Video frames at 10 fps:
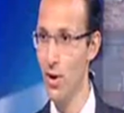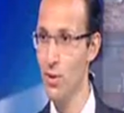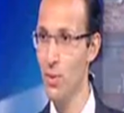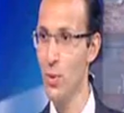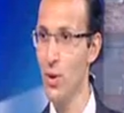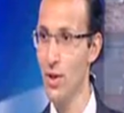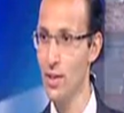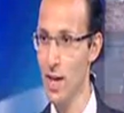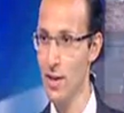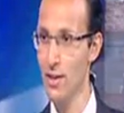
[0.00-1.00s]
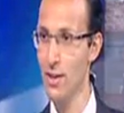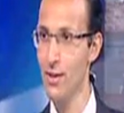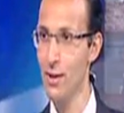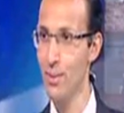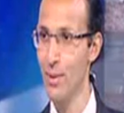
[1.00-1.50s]
talks between His
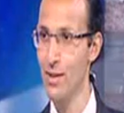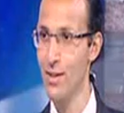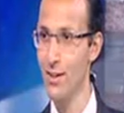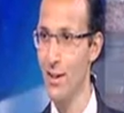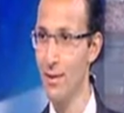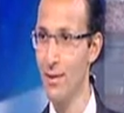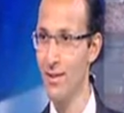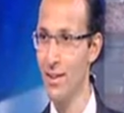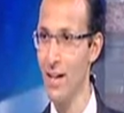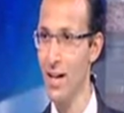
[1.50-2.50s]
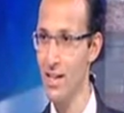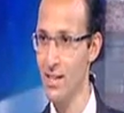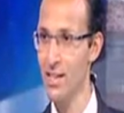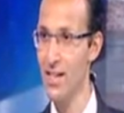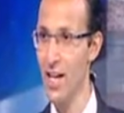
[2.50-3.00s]
Excellency President Abdel Fattah
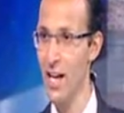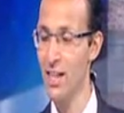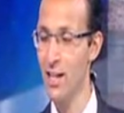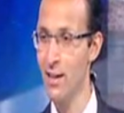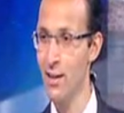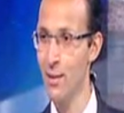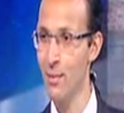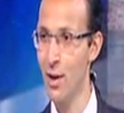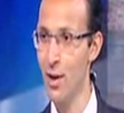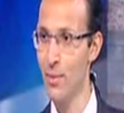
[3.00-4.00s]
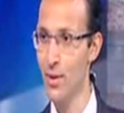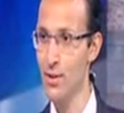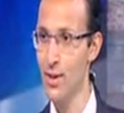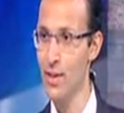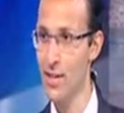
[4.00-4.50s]
al-Sisi and the Indian Prime
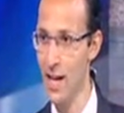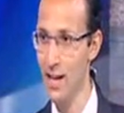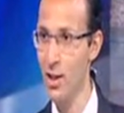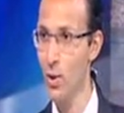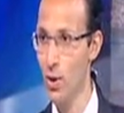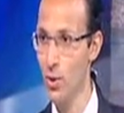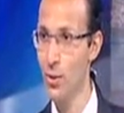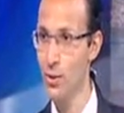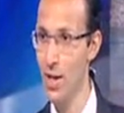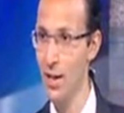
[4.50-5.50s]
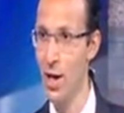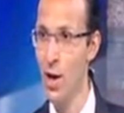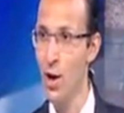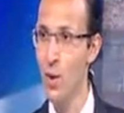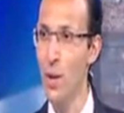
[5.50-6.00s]
Minister exactly what you said,
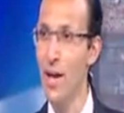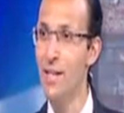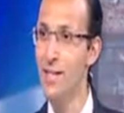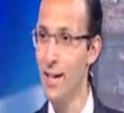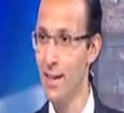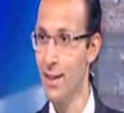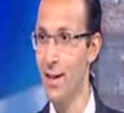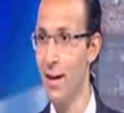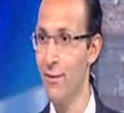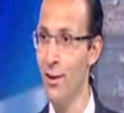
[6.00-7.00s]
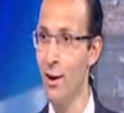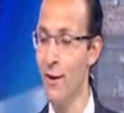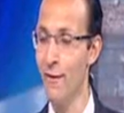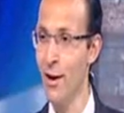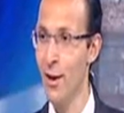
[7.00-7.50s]
raising the level
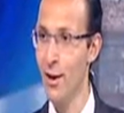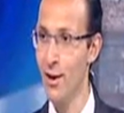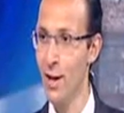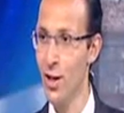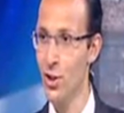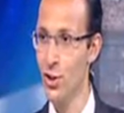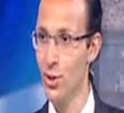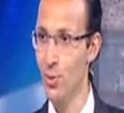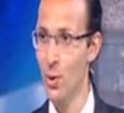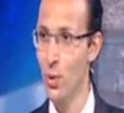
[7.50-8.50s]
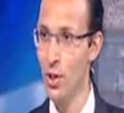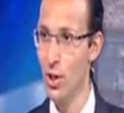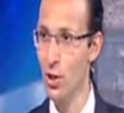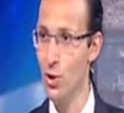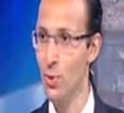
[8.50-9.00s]
of relationship between
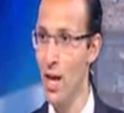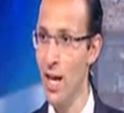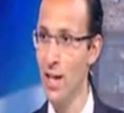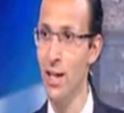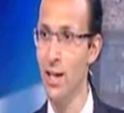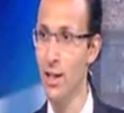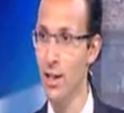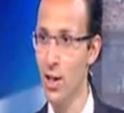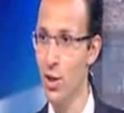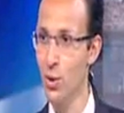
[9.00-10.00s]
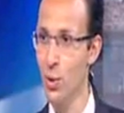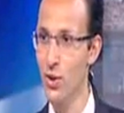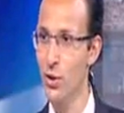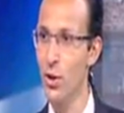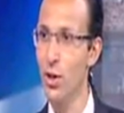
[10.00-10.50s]
Egypt and India into
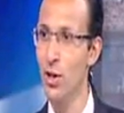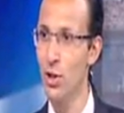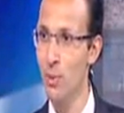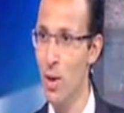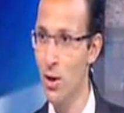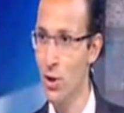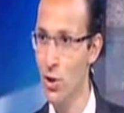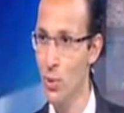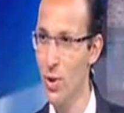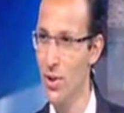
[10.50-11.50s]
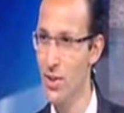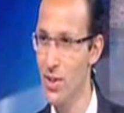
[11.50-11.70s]
a strategic partnership. What